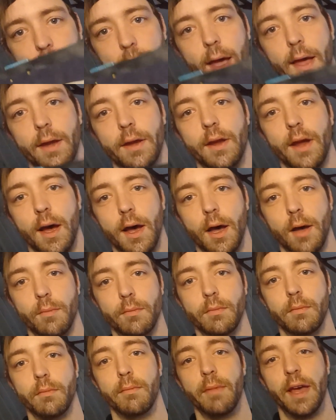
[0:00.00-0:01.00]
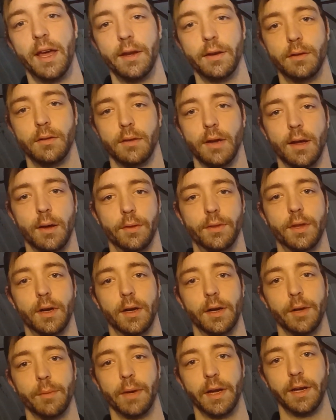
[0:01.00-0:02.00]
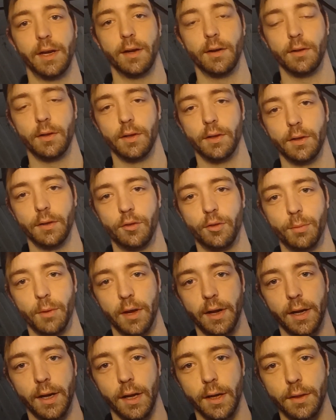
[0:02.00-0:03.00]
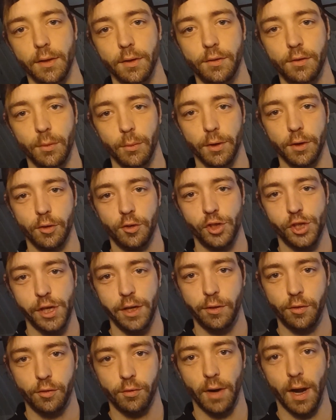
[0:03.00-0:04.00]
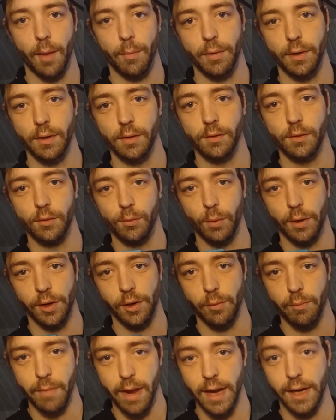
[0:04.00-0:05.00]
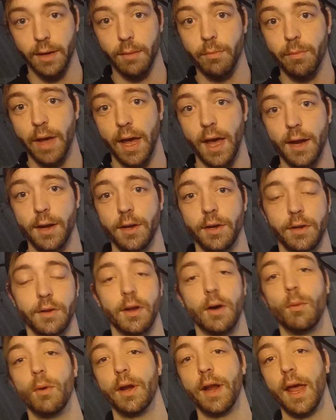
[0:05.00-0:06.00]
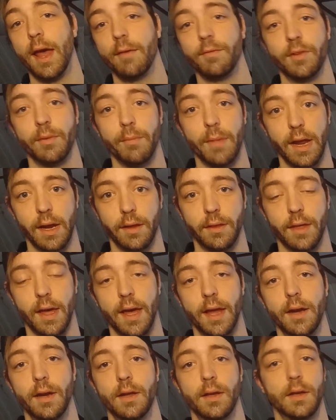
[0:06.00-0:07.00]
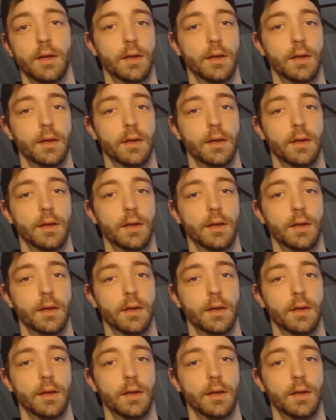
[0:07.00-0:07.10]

And um, men out there, you might need a little explaining on this. See what a sheet strap is, is when you make a bed and you don't want to have to make that